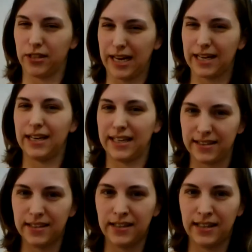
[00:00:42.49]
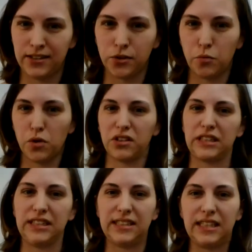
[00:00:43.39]
it, kind of like the literature
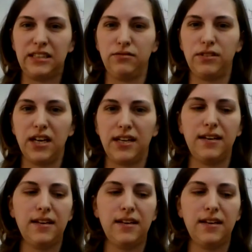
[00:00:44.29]
worksheets that you've done.